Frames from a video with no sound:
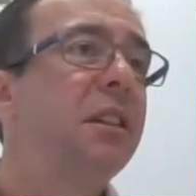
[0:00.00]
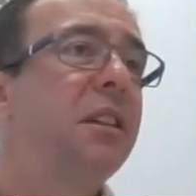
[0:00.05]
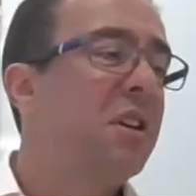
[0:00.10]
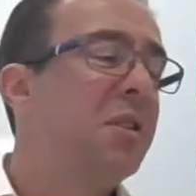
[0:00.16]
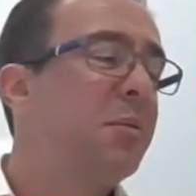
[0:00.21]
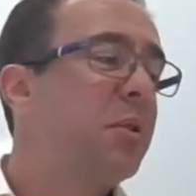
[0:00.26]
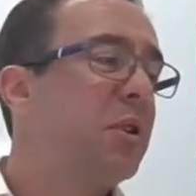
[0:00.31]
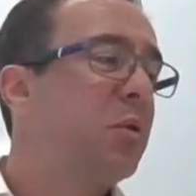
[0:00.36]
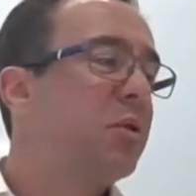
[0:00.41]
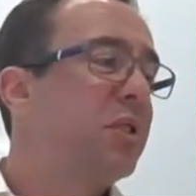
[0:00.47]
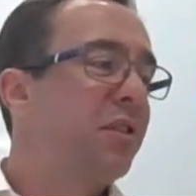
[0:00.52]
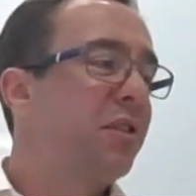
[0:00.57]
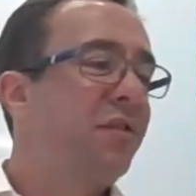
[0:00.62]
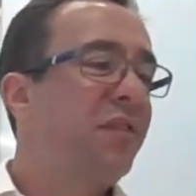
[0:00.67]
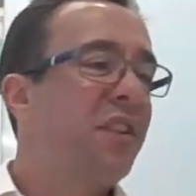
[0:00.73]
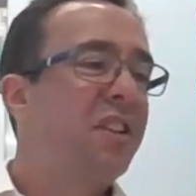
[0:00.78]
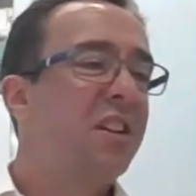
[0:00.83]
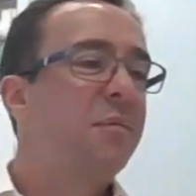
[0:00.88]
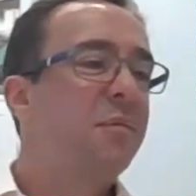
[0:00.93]
I suppose it wasn't a
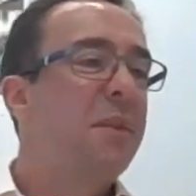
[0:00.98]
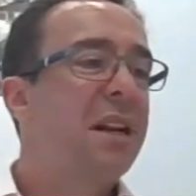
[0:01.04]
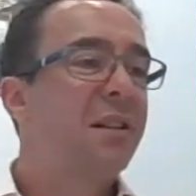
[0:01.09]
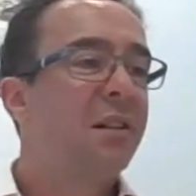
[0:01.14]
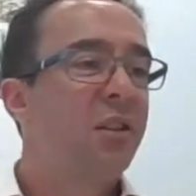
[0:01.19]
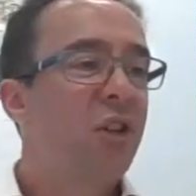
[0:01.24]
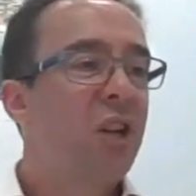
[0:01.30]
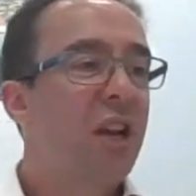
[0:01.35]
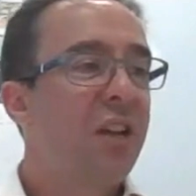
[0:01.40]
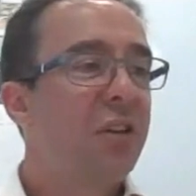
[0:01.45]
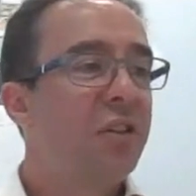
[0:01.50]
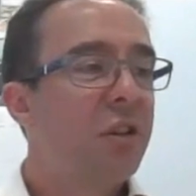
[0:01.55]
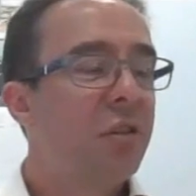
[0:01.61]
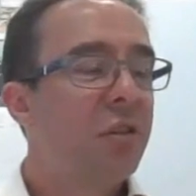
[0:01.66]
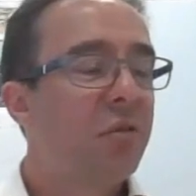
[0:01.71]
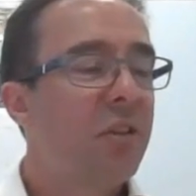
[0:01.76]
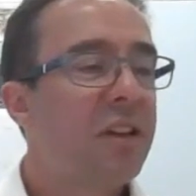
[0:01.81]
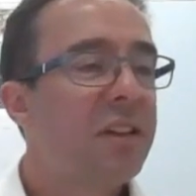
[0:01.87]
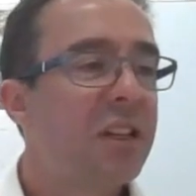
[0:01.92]
fundamental change to
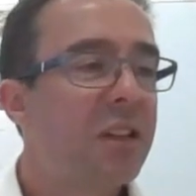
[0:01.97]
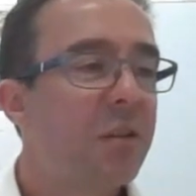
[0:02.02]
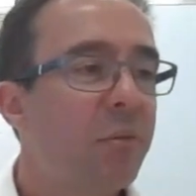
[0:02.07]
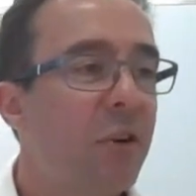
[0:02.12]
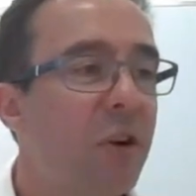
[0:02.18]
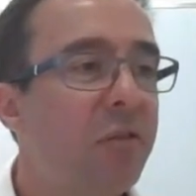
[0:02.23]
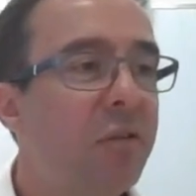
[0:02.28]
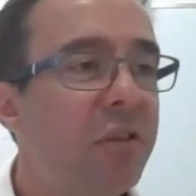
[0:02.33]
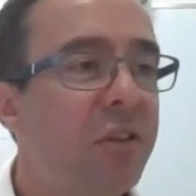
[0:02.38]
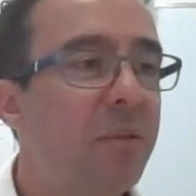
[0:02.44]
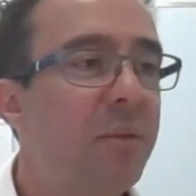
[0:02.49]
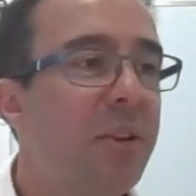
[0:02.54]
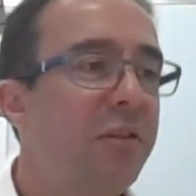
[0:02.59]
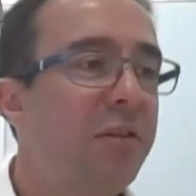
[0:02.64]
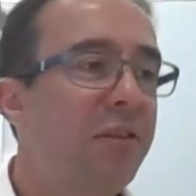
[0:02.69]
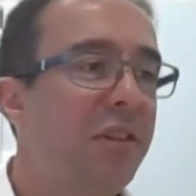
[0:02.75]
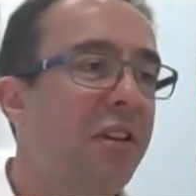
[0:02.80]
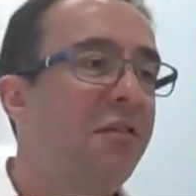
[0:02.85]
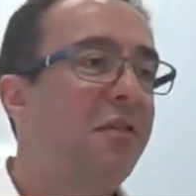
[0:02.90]
the rating approach. I
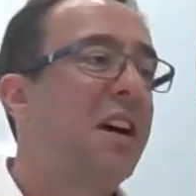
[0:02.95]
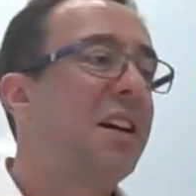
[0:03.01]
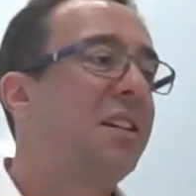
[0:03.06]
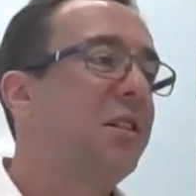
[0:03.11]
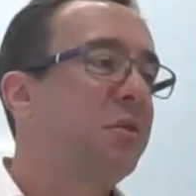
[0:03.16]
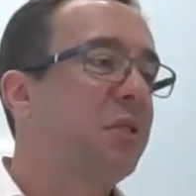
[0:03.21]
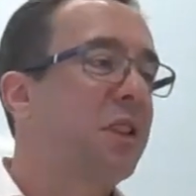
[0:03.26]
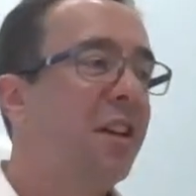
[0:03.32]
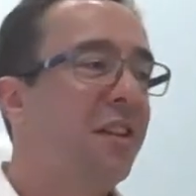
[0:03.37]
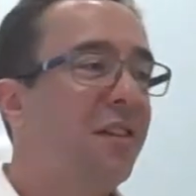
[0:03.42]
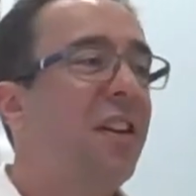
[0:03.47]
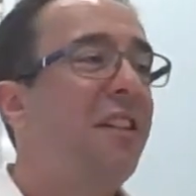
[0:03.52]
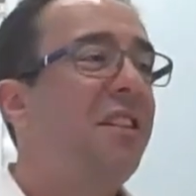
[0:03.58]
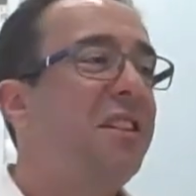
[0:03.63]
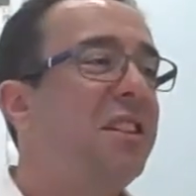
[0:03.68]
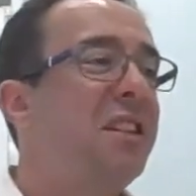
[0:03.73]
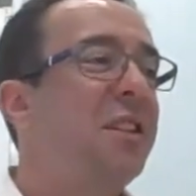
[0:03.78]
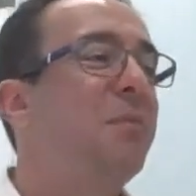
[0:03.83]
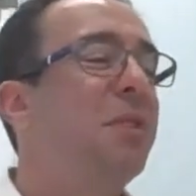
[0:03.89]
mean, in fact, it was
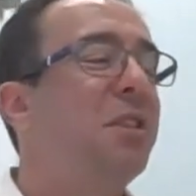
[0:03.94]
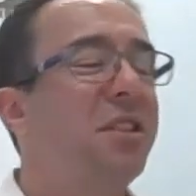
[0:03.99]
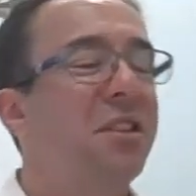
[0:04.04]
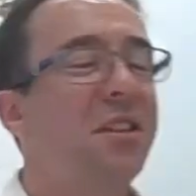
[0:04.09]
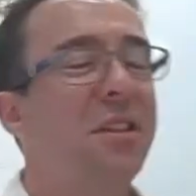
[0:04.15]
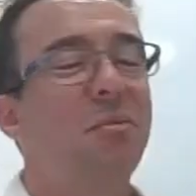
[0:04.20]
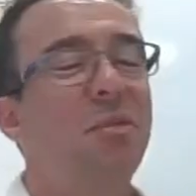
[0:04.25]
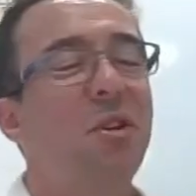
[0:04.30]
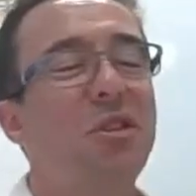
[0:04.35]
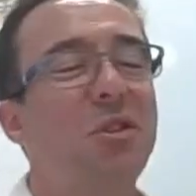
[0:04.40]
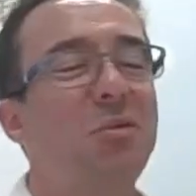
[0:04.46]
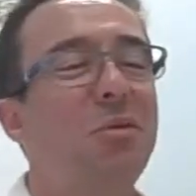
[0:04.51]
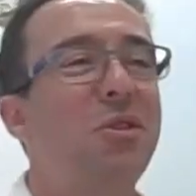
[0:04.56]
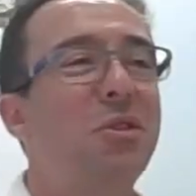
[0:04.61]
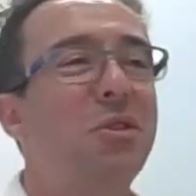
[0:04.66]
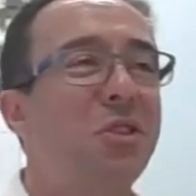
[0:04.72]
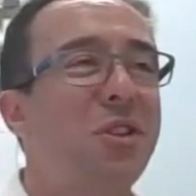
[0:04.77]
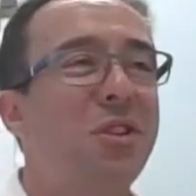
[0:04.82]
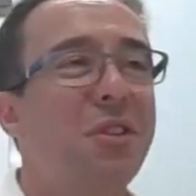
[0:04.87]
very similar to the approach we
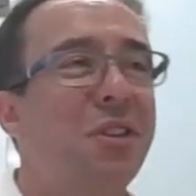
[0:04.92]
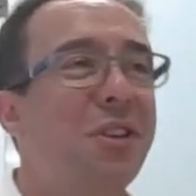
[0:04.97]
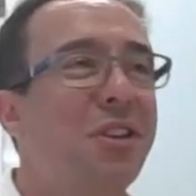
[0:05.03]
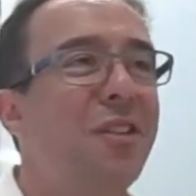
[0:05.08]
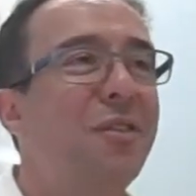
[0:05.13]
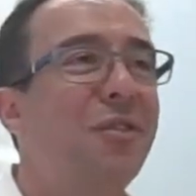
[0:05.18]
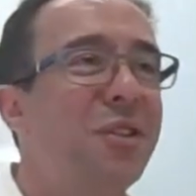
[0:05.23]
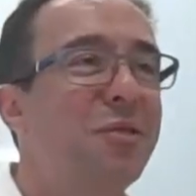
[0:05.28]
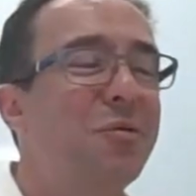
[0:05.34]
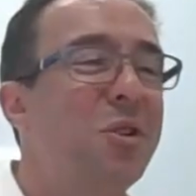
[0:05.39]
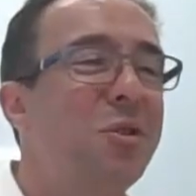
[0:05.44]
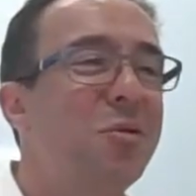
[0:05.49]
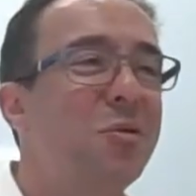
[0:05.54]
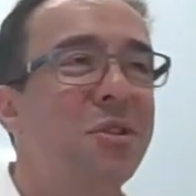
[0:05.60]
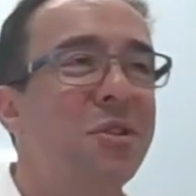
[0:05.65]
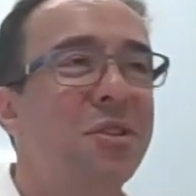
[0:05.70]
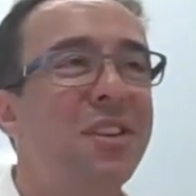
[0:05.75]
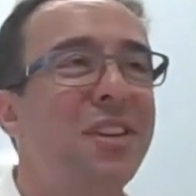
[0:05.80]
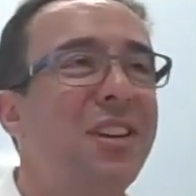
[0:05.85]
took during COVID, which
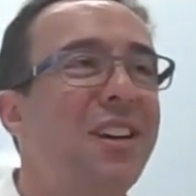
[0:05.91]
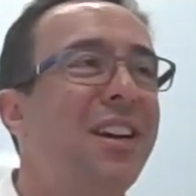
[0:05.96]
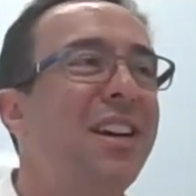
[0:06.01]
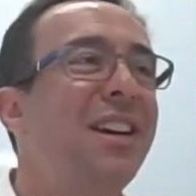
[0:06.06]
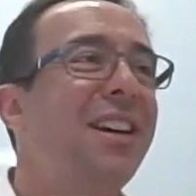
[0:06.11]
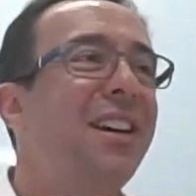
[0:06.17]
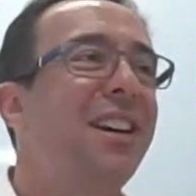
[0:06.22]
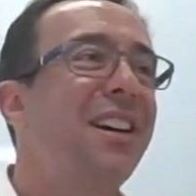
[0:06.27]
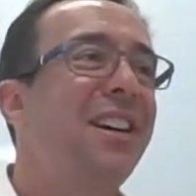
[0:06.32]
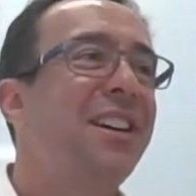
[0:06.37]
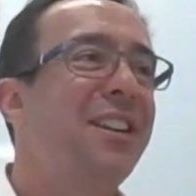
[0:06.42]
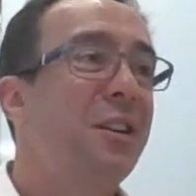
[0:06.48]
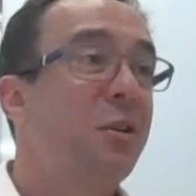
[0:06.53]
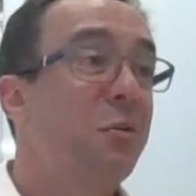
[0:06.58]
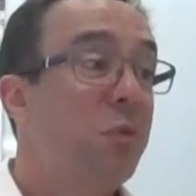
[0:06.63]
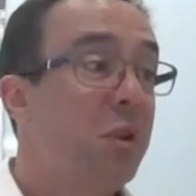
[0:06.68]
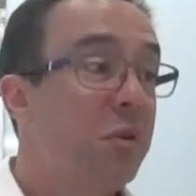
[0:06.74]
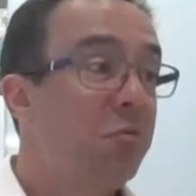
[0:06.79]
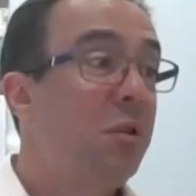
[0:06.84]
was, uh, you know,
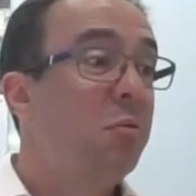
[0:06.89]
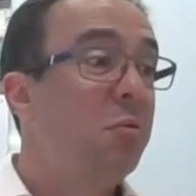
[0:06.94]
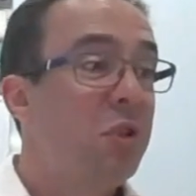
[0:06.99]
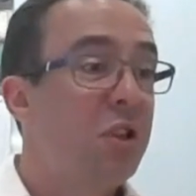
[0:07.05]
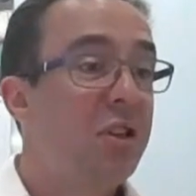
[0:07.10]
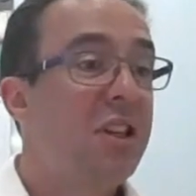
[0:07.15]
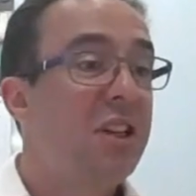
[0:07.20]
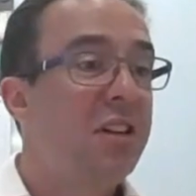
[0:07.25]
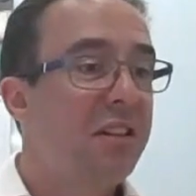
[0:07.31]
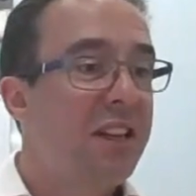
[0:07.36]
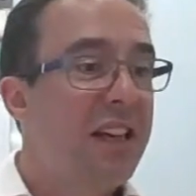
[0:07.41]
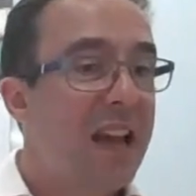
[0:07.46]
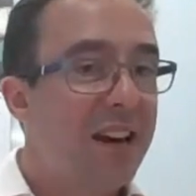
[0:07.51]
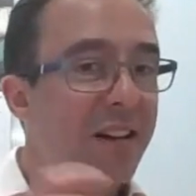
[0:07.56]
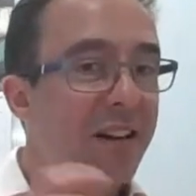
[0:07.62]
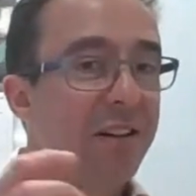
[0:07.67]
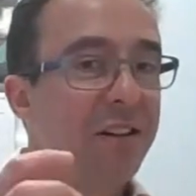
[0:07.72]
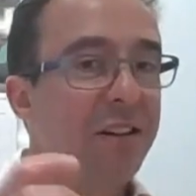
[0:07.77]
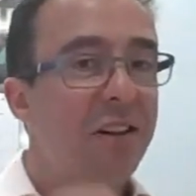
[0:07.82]
we, we, we need to
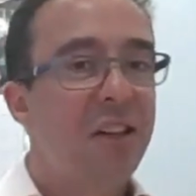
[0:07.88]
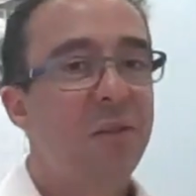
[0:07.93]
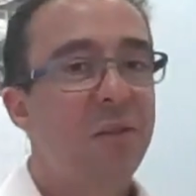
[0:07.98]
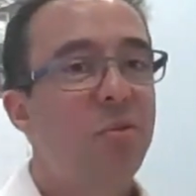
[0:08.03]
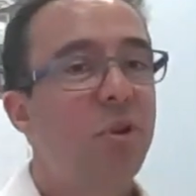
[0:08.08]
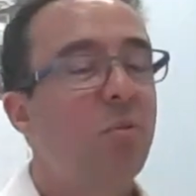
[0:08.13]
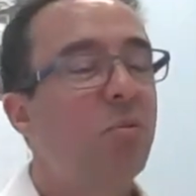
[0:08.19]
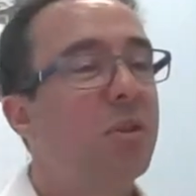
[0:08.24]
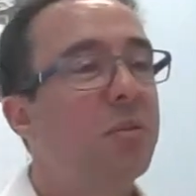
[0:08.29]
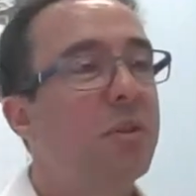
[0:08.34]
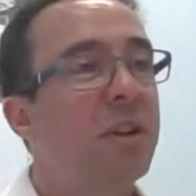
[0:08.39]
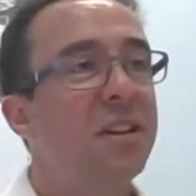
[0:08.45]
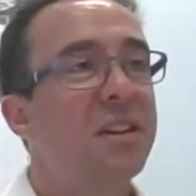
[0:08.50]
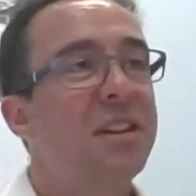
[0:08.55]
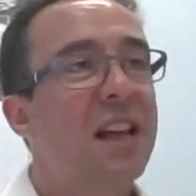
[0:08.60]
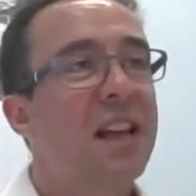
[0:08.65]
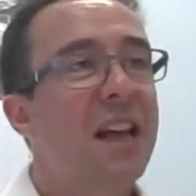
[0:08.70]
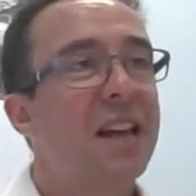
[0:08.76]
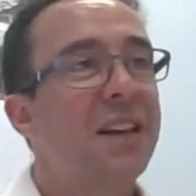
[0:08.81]
get under this problem,
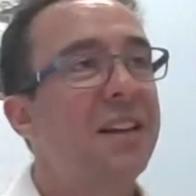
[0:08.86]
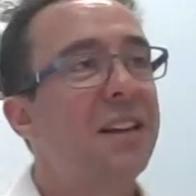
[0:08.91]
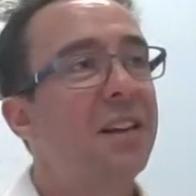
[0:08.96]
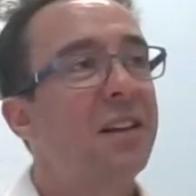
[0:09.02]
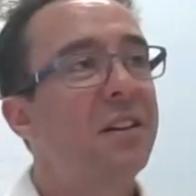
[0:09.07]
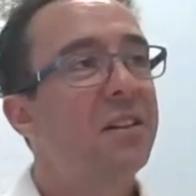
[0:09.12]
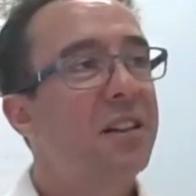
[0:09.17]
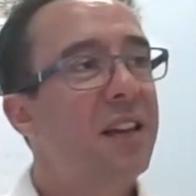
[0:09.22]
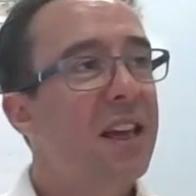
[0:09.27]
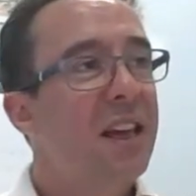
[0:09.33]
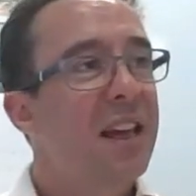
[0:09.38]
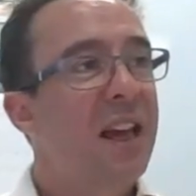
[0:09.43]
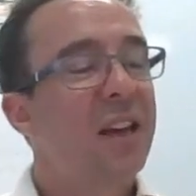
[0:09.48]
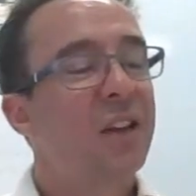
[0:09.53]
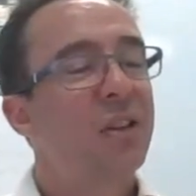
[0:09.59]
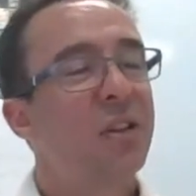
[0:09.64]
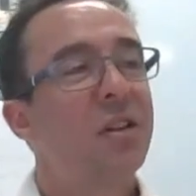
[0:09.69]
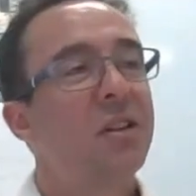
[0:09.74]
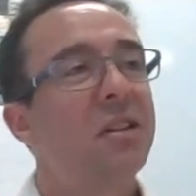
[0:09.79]
understand it, and take
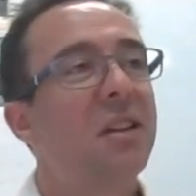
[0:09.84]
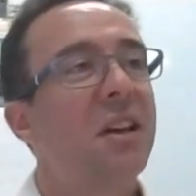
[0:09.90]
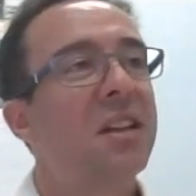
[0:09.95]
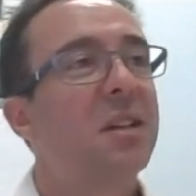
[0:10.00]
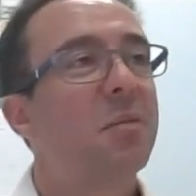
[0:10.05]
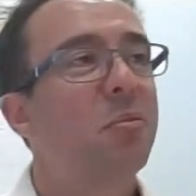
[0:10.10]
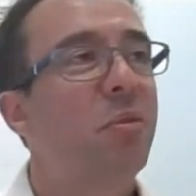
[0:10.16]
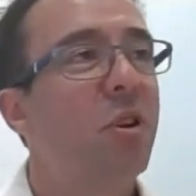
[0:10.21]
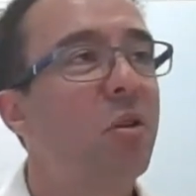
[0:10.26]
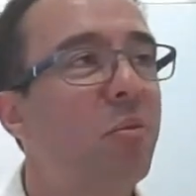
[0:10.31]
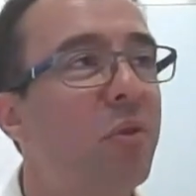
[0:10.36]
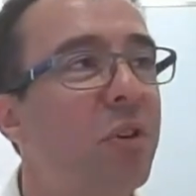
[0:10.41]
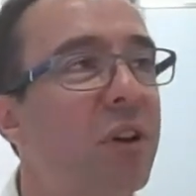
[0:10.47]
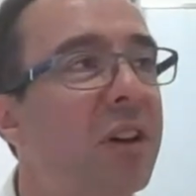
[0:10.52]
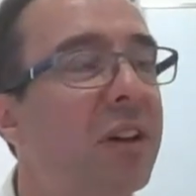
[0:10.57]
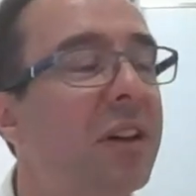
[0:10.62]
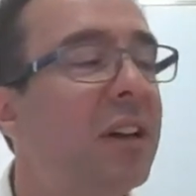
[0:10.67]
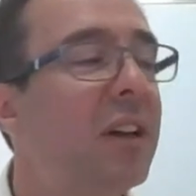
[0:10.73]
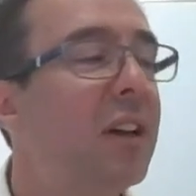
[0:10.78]
actions as
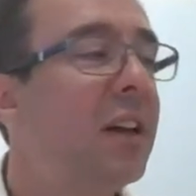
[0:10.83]
appropriate.